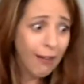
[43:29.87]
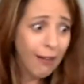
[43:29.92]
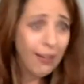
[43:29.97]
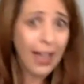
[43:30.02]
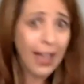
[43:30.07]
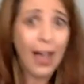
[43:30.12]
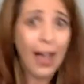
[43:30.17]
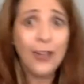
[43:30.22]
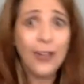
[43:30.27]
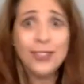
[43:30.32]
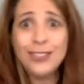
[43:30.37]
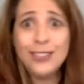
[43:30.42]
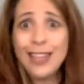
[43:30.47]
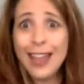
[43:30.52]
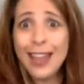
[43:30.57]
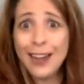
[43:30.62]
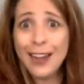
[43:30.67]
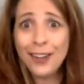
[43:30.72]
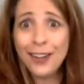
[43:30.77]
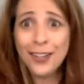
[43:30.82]
how
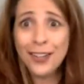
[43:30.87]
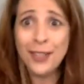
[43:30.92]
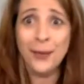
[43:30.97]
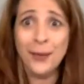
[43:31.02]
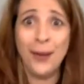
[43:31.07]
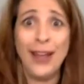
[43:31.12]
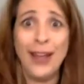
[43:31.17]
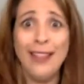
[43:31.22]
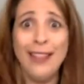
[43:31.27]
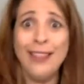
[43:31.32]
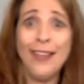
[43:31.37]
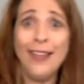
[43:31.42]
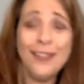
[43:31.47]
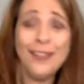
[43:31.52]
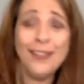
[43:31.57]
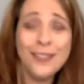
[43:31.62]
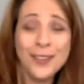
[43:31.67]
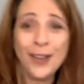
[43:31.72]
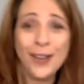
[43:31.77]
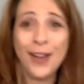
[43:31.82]
dare you? I love
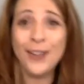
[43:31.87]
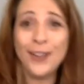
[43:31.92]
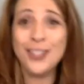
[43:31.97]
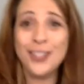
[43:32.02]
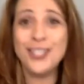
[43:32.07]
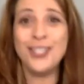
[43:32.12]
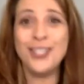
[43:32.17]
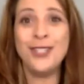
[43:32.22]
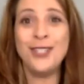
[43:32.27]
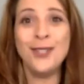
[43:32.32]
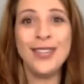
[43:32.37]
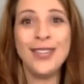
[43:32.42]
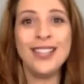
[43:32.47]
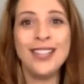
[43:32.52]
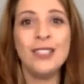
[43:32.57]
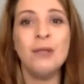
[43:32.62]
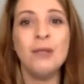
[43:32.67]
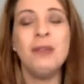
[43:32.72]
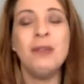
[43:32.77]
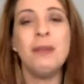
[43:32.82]
you. How could you do that
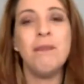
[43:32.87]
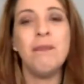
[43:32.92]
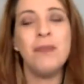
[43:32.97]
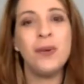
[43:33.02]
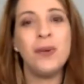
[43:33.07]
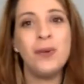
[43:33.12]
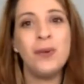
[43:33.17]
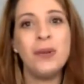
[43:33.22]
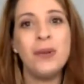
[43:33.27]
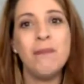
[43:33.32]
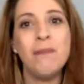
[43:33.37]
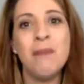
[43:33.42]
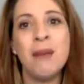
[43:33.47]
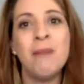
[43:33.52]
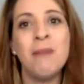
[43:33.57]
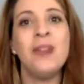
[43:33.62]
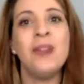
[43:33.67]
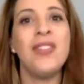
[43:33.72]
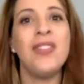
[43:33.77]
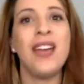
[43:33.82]
to me? But
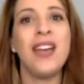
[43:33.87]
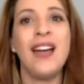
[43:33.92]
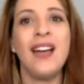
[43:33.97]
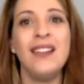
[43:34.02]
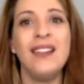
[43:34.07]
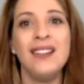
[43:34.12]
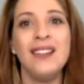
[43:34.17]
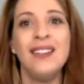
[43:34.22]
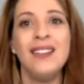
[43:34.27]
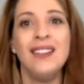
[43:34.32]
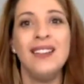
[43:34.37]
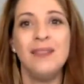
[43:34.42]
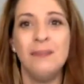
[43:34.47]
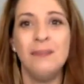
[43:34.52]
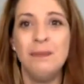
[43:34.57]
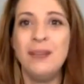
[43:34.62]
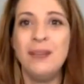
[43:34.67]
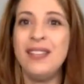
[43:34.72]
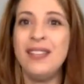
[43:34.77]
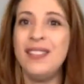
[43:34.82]
remember that,
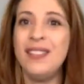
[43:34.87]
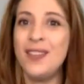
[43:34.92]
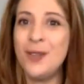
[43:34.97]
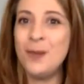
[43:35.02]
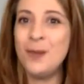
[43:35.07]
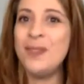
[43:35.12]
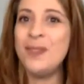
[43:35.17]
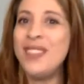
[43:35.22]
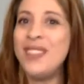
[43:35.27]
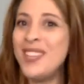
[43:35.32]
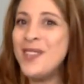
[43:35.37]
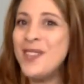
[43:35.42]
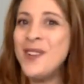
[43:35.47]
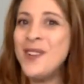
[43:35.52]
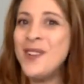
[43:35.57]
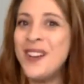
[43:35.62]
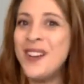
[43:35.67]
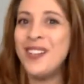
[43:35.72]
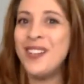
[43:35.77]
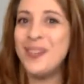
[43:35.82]
being the human that you
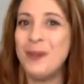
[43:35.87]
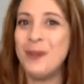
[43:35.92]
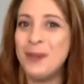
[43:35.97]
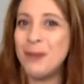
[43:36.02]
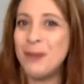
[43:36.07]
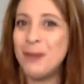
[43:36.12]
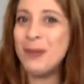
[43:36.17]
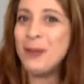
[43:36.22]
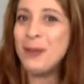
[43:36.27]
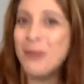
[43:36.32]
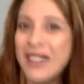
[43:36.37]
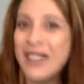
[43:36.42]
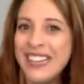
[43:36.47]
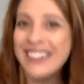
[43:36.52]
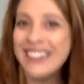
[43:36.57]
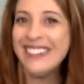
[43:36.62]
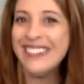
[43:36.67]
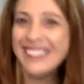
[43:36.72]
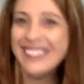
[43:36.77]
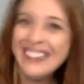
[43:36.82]
are, the one with the bigger
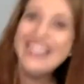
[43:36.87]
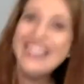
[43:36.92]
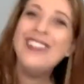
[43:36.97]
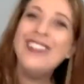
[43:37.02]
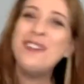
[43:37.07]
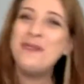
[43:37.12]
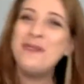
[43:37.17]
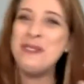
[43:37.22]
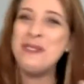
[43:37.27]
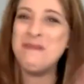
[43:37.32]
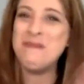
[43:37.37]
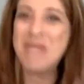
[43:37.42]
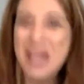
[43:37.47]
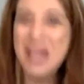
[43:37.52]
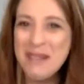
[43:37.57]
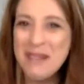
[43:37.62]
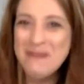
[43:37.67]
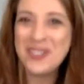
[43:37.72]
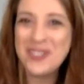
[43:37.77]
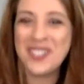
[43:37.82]
brain,
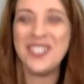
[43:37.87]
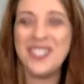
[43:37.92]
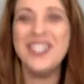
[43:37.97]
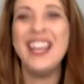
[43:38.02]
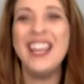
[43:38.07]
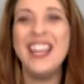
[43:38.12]
remember